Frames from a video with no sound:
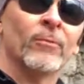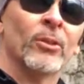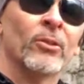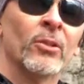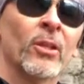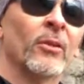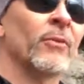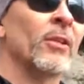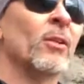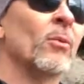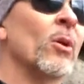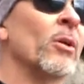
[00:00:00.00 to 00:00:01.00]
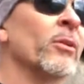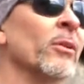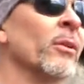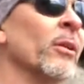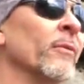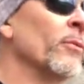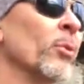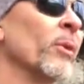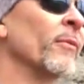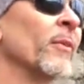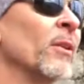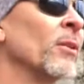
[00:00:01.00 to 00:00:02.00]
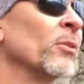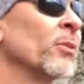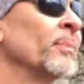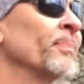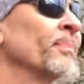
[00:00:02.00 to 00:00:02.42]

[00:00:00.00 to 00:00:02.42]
There's another video on here of Twin Falls.